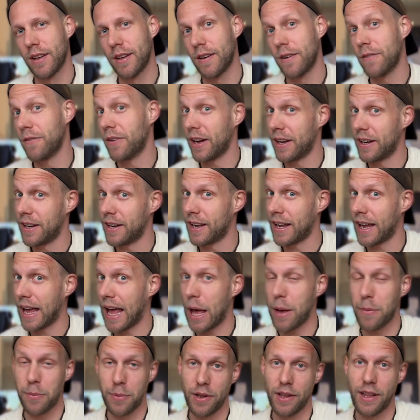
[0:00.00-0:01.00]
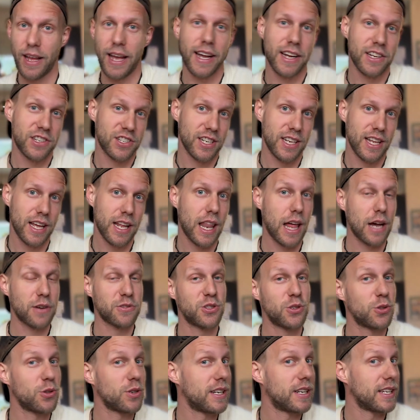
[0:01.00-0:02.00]
when Apple actually allows
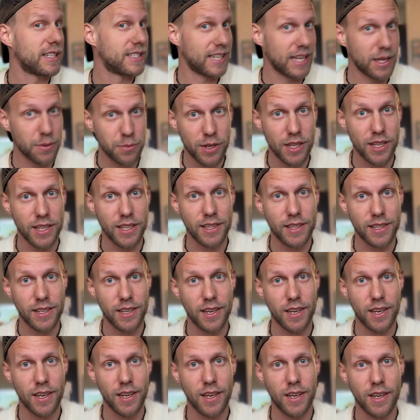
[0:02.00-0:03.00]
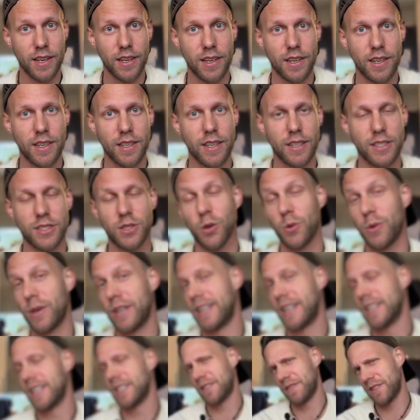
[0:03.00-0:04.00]
you to disable it. So
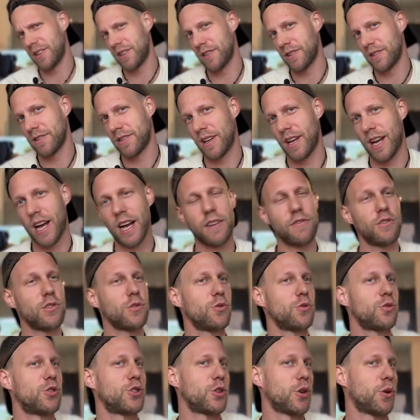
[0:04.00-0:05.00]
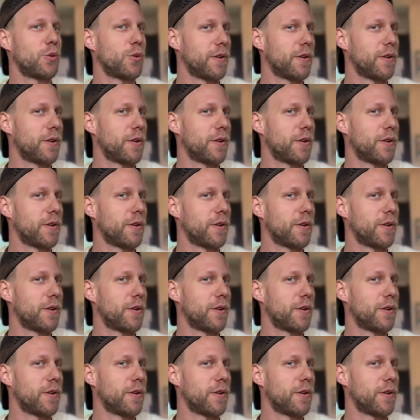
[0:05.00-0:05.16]
in this video, I want to show